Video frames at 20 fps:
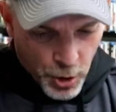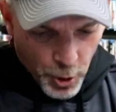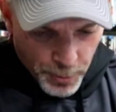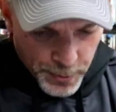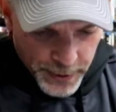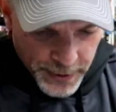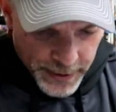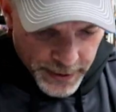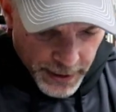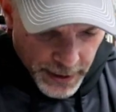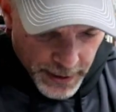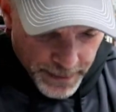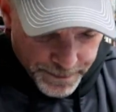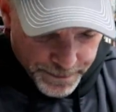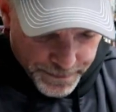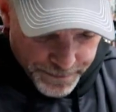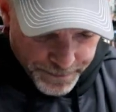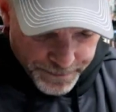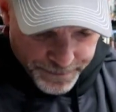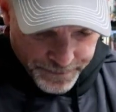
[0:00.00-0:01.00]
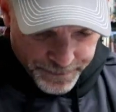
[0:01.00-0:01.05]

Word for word: Open it up.